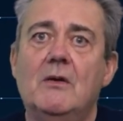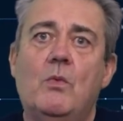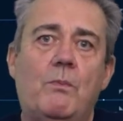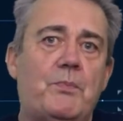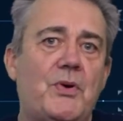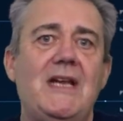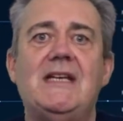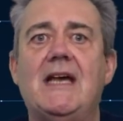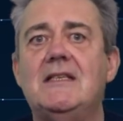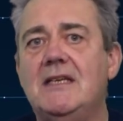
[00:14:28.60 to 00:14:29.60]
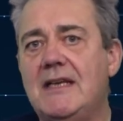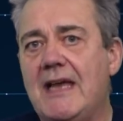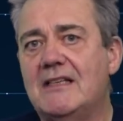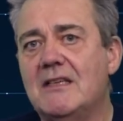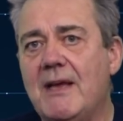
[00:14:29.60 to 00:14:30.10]
predated
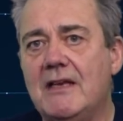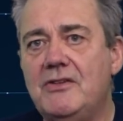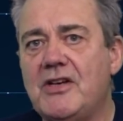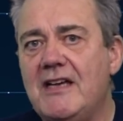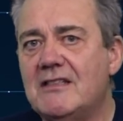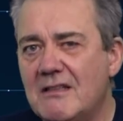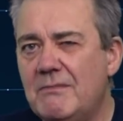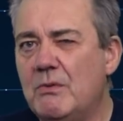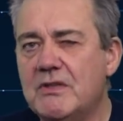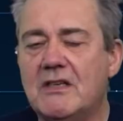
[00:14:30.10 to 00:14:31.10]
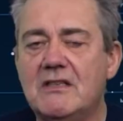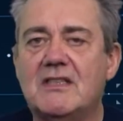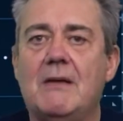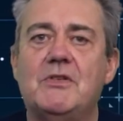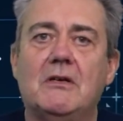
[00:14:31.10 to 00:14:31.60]
XML and JSON but was
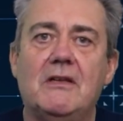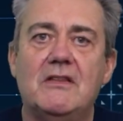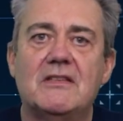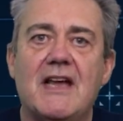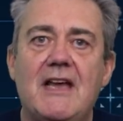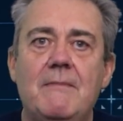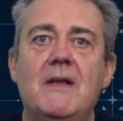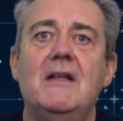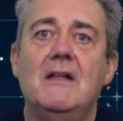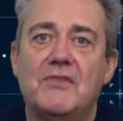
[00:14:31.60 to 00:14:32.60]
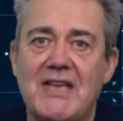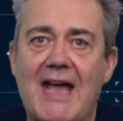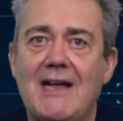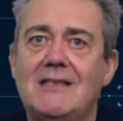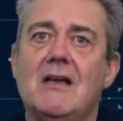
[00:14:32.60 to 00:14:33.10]
conceptually the same,
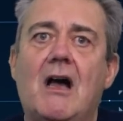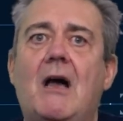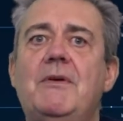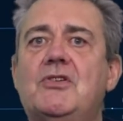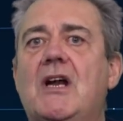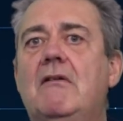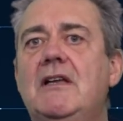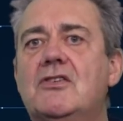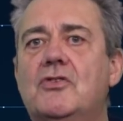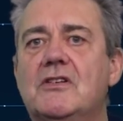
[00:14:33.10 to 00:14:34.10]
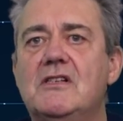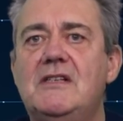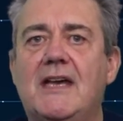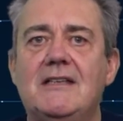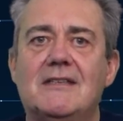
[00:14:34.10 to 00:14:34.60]
tagged arbitrarily structured
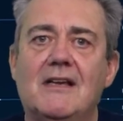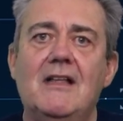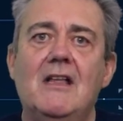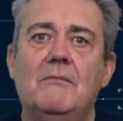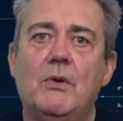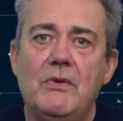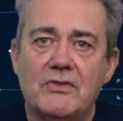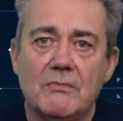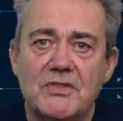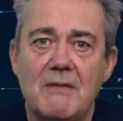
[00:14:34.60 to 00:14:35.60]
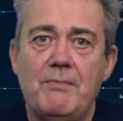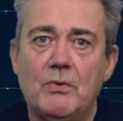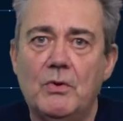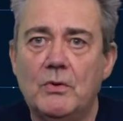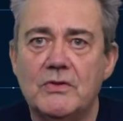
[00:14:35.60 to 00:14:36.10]
data but with some
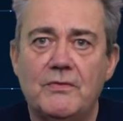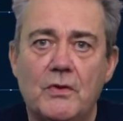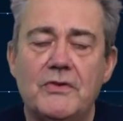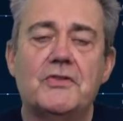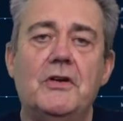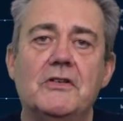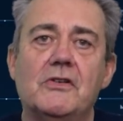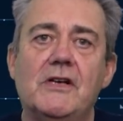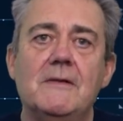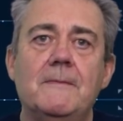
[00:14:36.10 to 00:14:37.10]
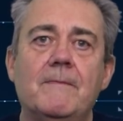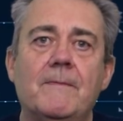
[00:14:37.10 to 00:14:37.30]
simple rules for the structuring.